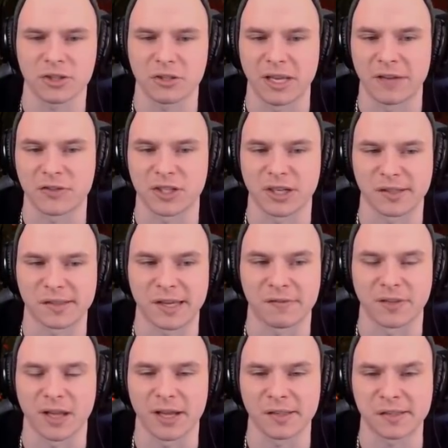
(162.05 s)
If she does have
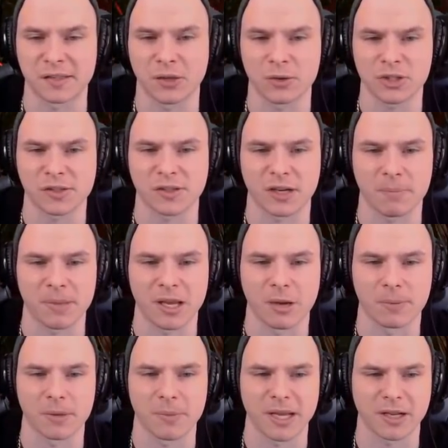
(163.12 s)
life still, she's going to be able
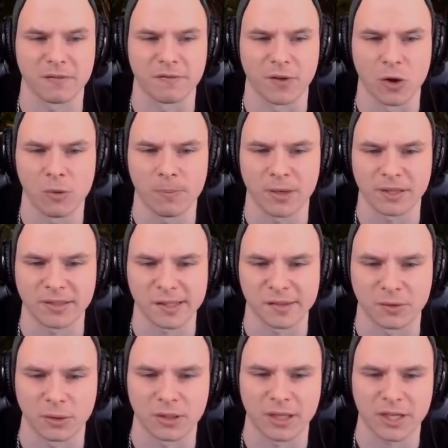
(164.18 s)
to make a vault, but it doesn't
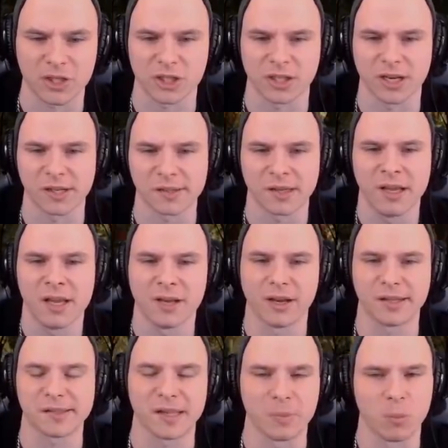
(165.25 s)
look like she does.
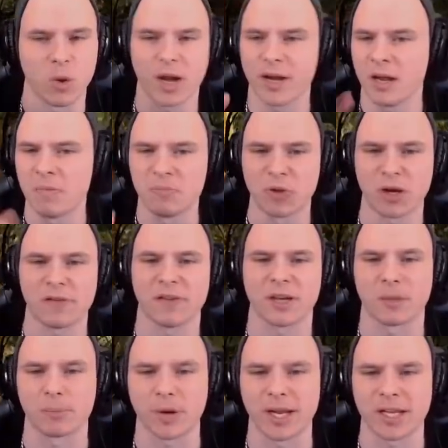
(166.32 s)
Nice M1. Not even going to
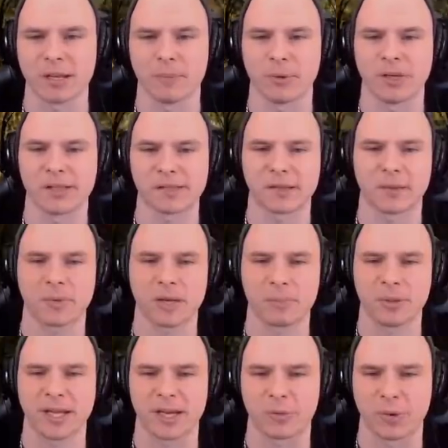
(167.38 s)
break it, boys. I'm going to
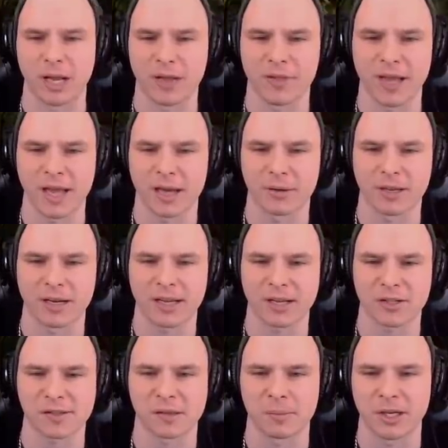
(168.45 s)
play around that, and I'm going to catch
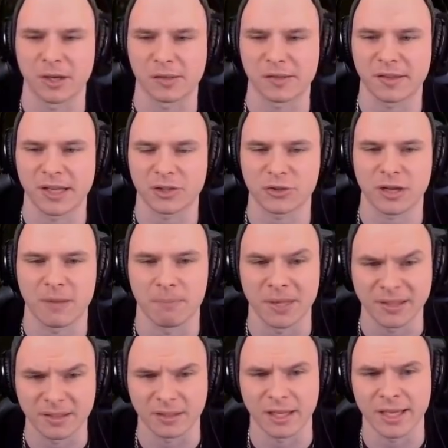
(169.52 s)
somebody else in that trap mid
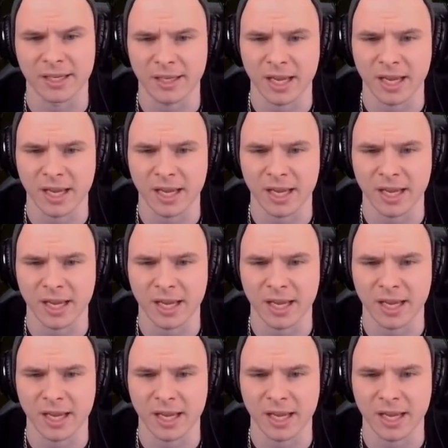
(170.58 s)
to late game.